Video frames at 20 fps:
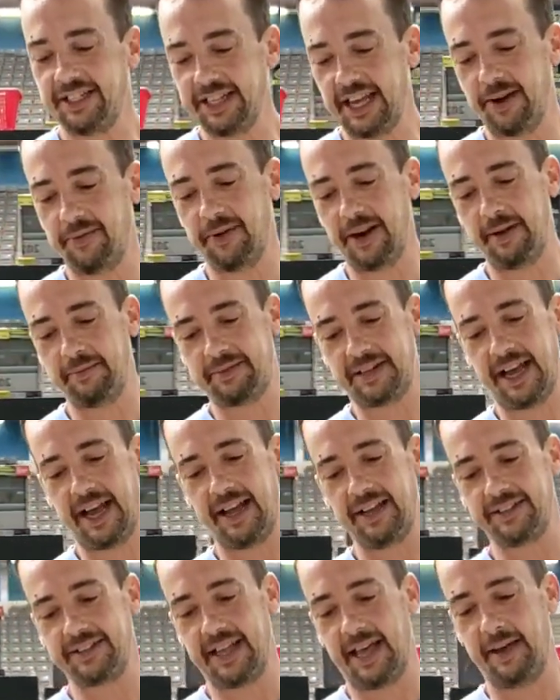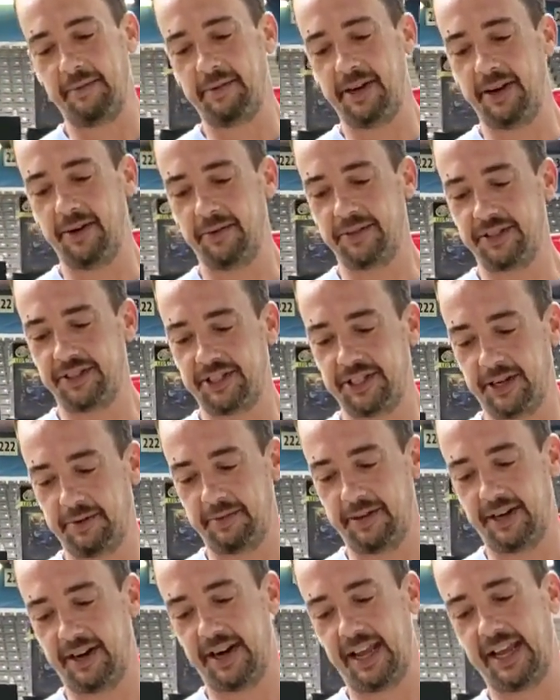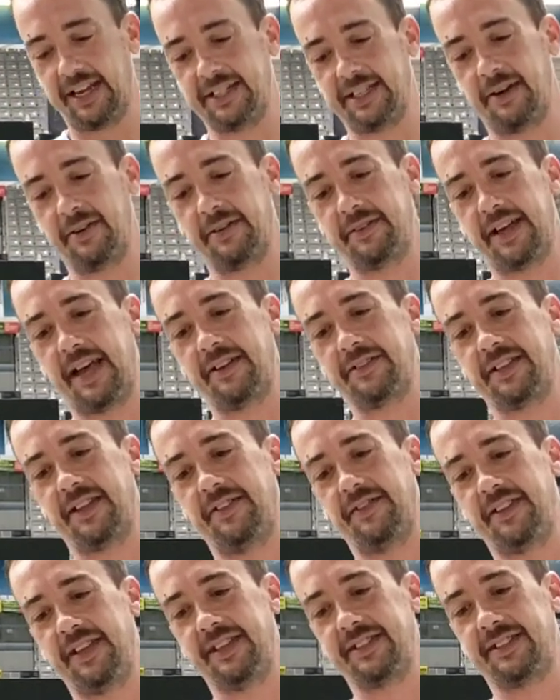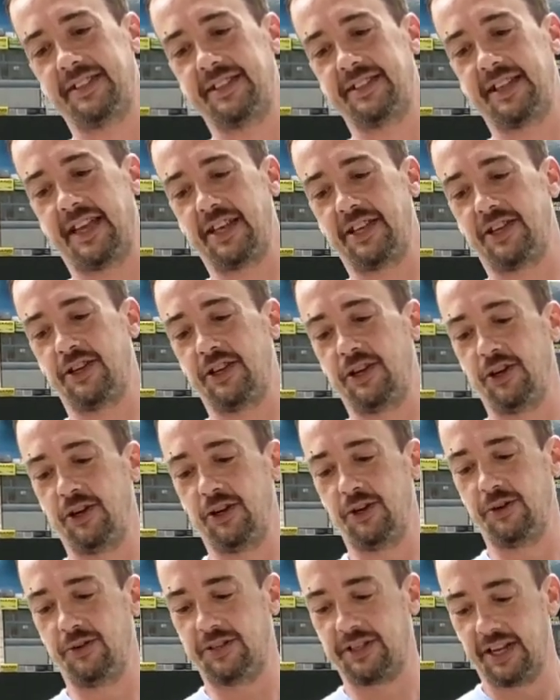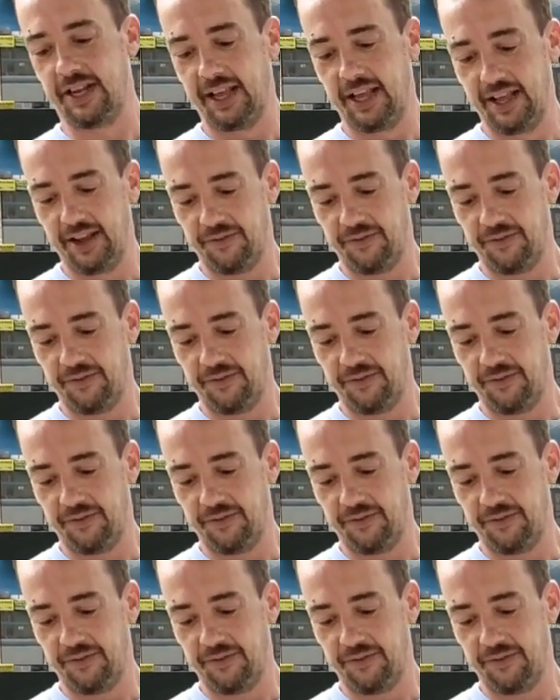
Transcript: A&J Reptiles. I'm here with the gentleman here at A&J Reptiles, and this is a huge